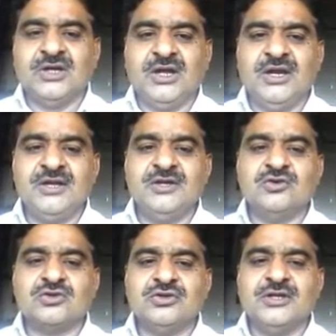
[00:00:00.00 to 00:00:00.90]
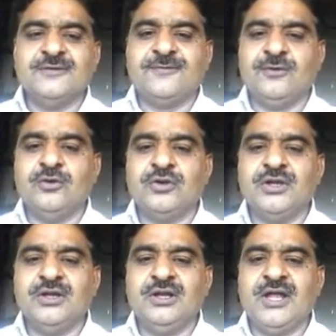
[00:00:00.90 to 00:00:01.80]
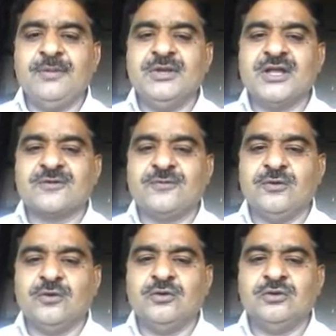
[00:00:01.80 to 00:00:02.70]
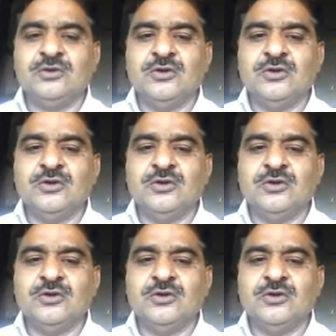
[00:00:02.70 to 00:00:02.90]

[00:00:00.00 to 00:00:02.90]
and Newtonian fluid in laminar flow